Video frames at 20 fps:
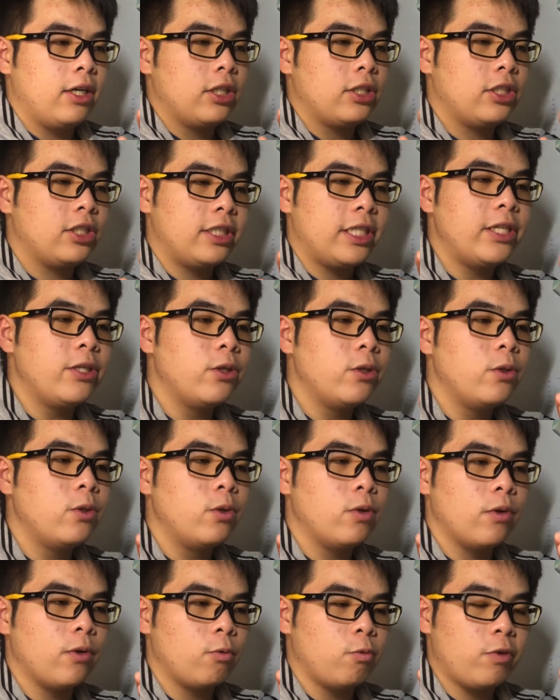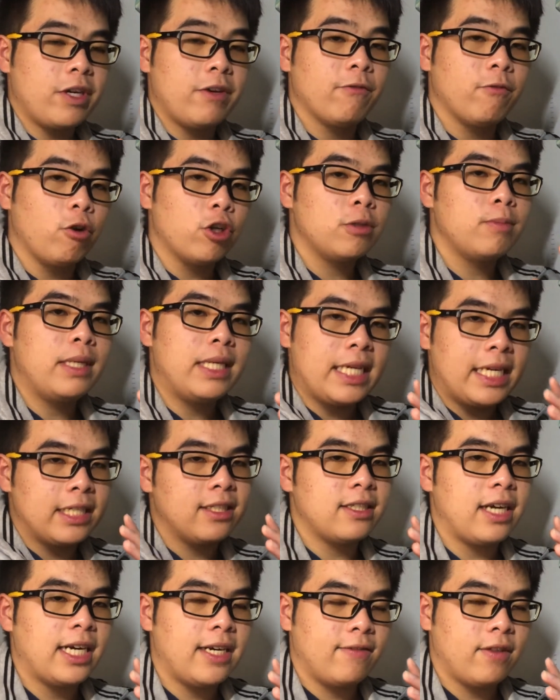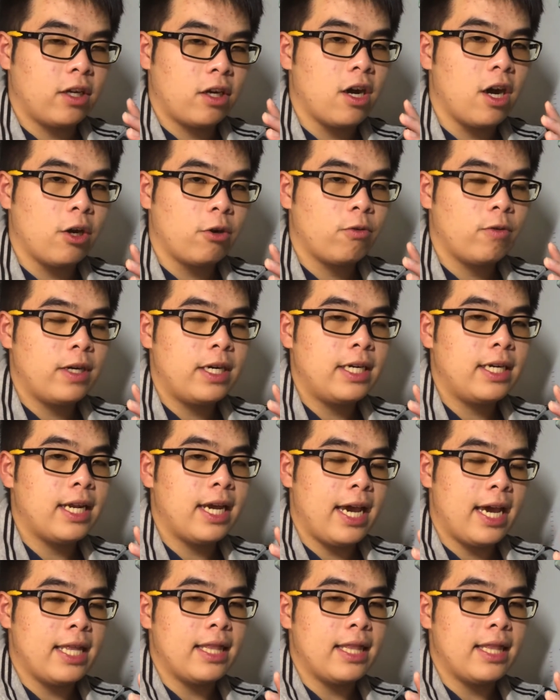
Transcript: steel reinforcement inside of the concrete